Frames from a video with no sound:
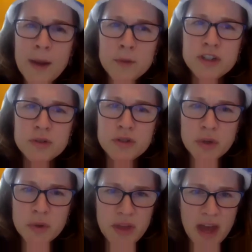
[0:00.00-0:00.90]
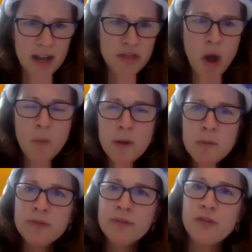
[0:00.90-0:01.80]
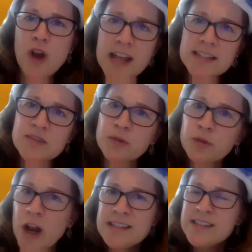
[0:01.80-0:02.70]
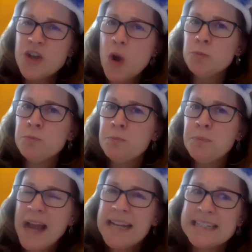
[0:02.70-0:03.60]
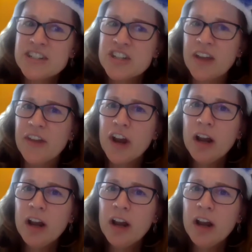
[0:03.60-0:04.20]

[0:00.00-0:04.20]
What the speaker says: would you do that? I thought we were friends. Friends don't bite each other.